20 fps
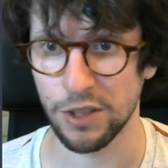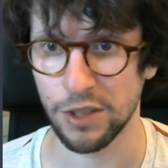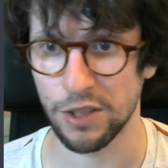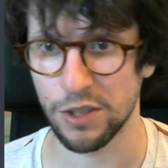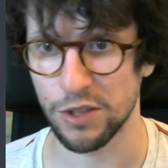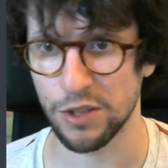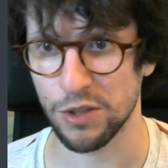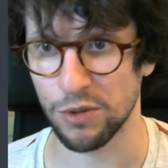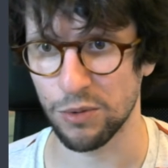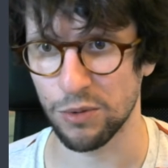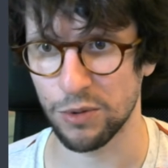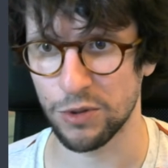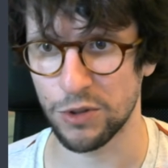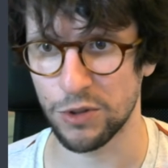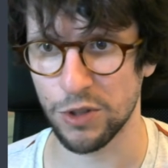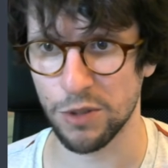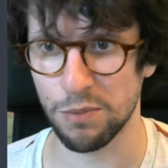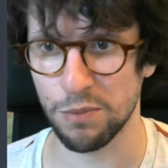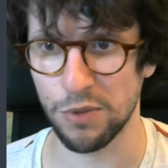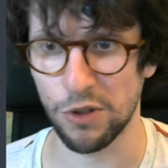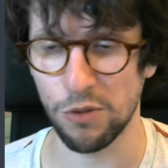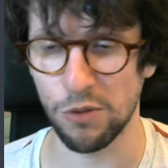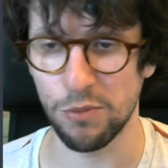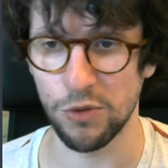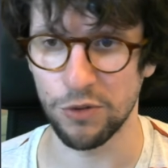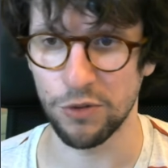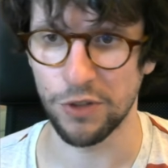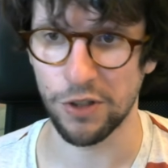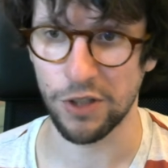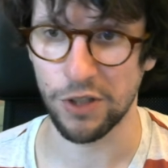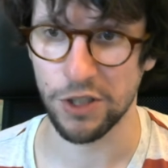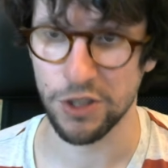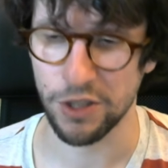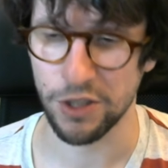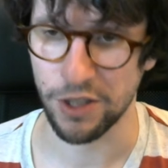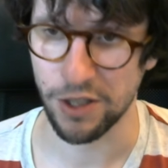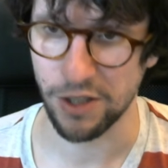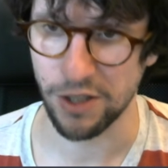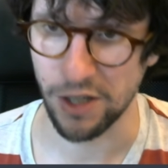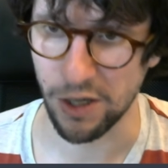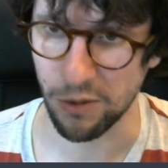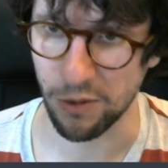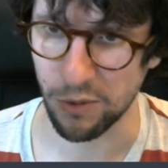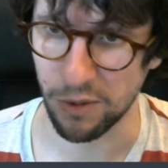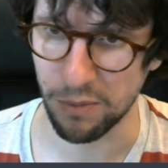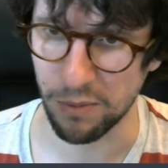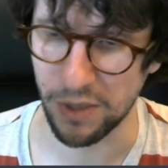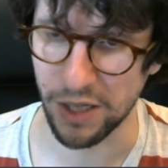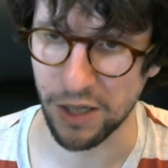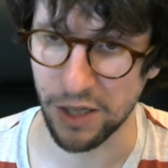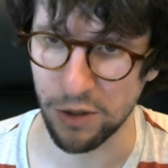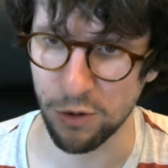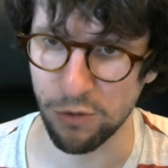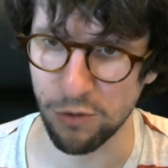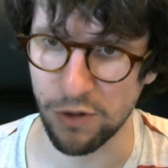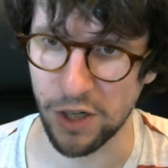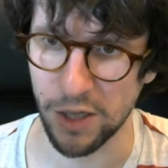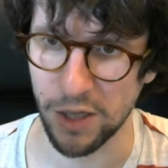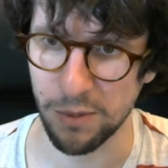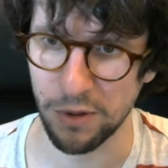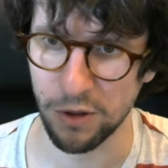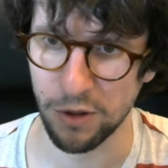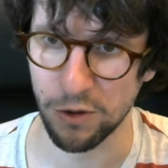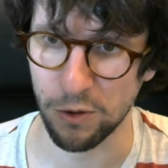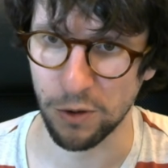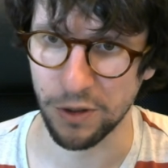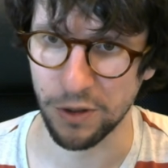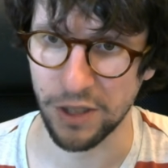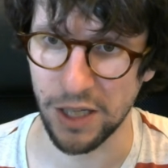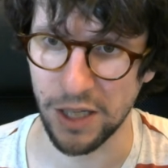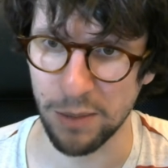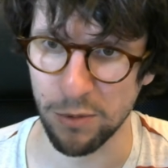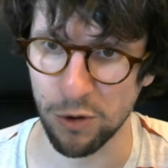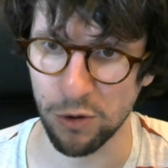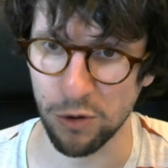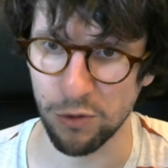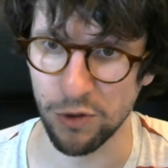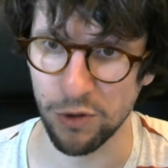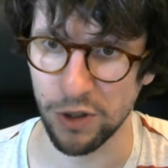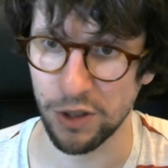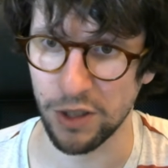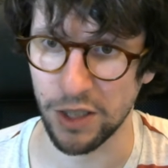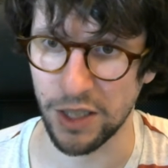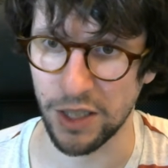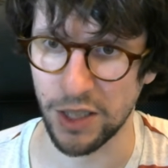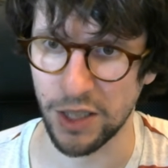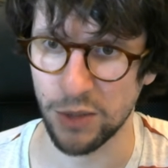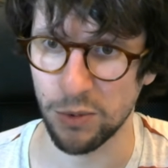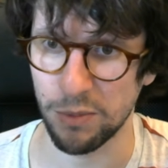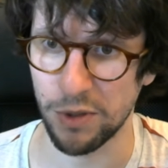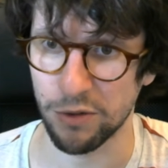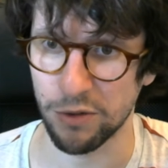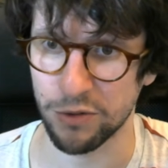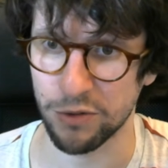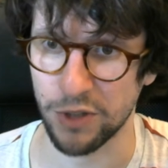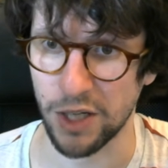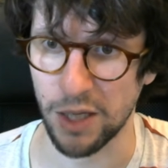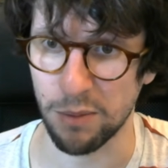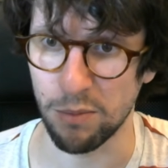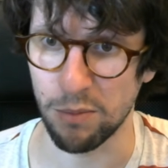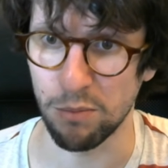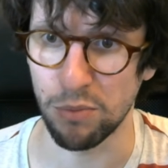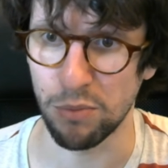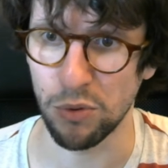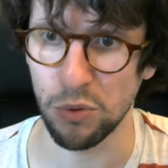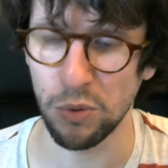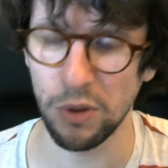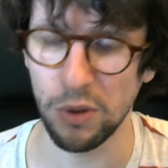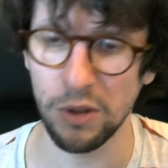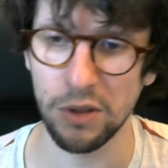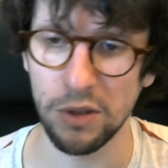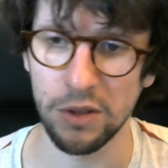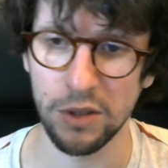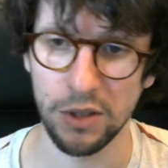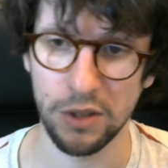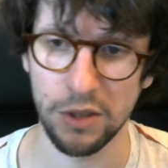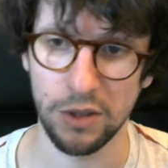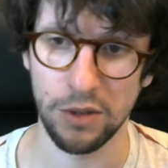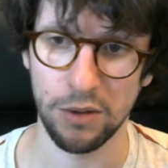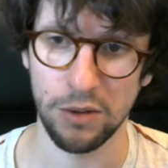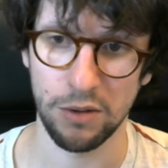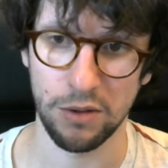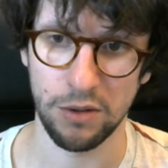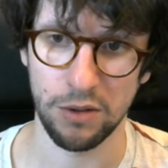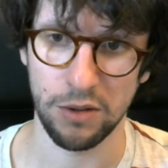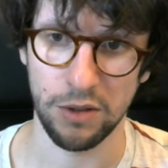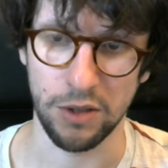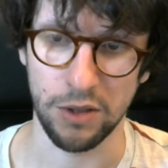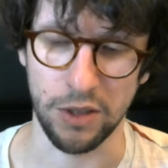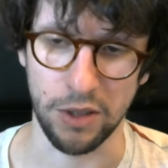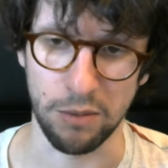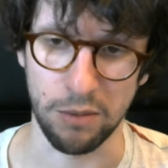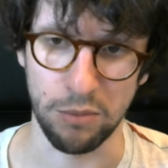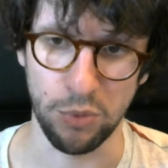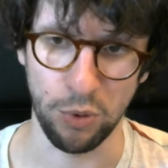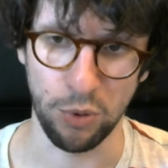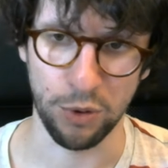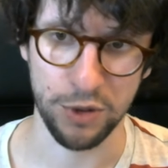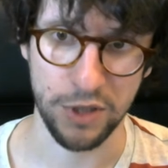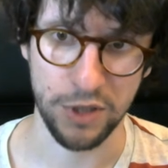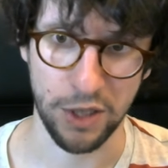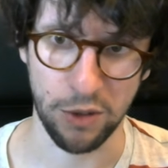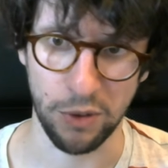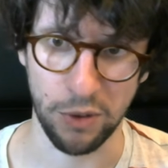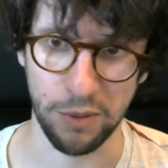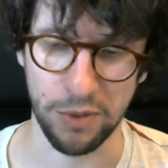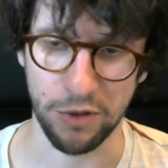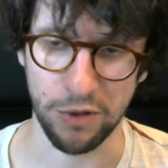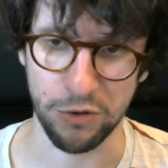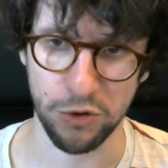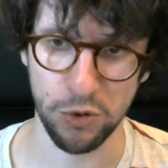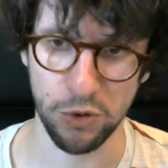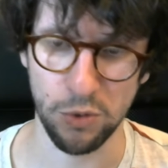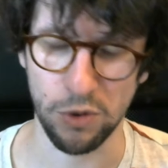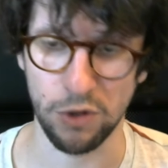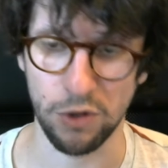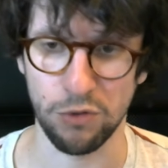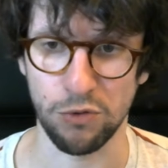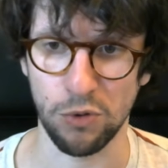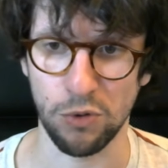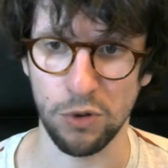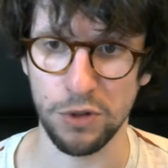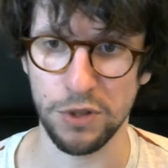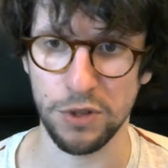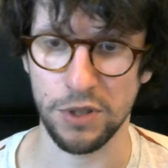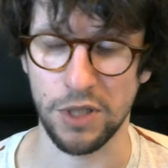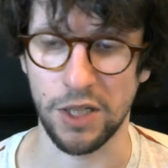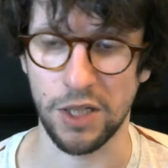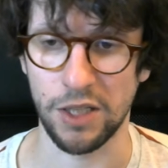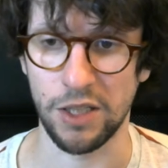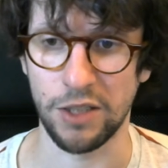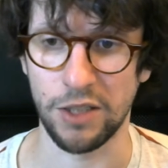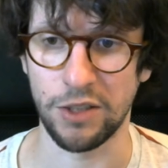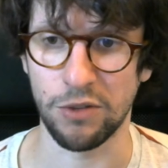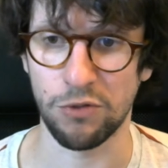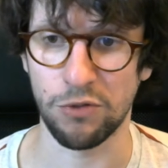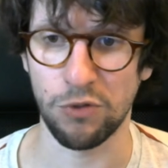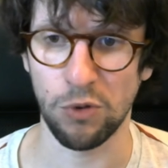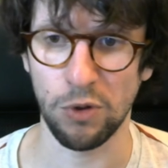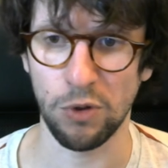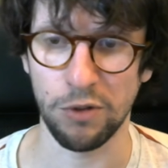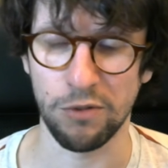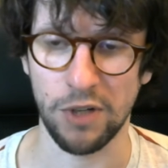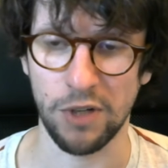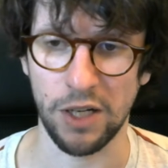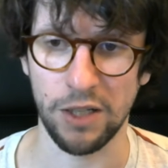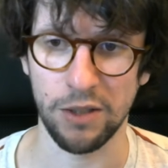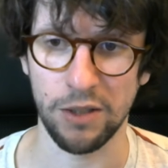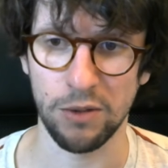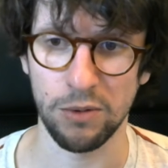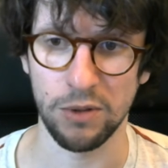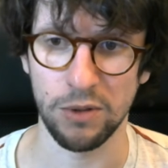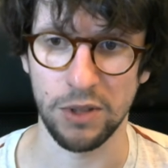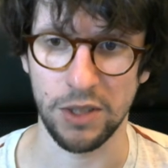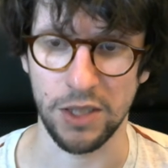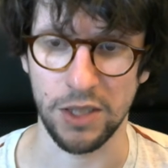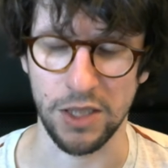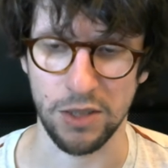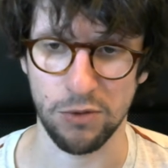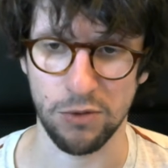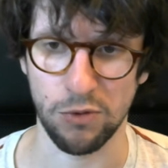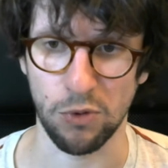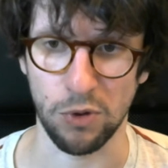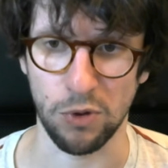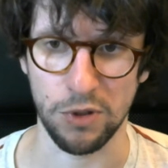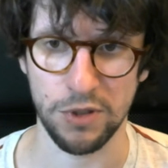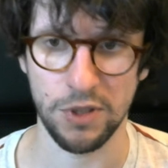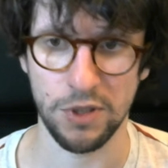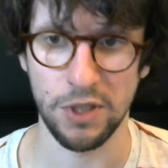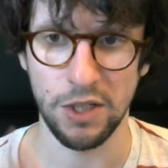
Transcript: So just below move direction here, I will make a new variable called game over, and it will be of type bool. Bools can only be true or false, and the default value is false.